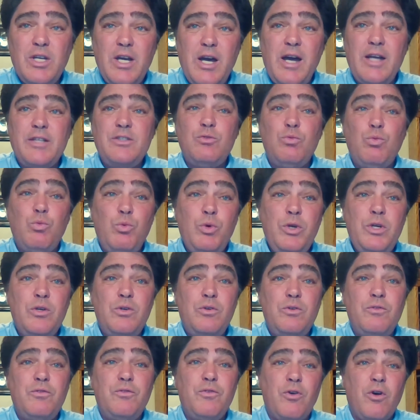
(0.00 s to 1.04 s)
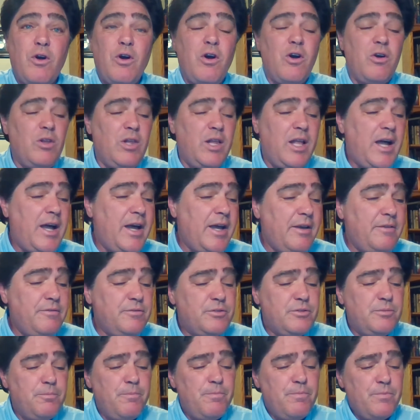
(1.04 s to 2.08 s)
God's will for our
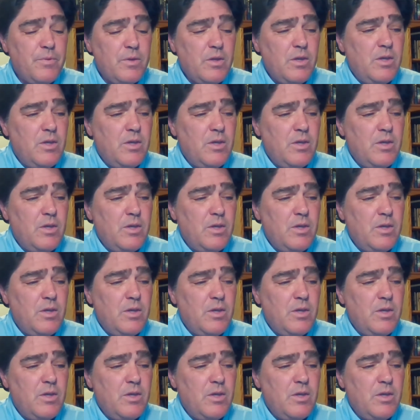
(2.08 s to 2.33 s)
lives.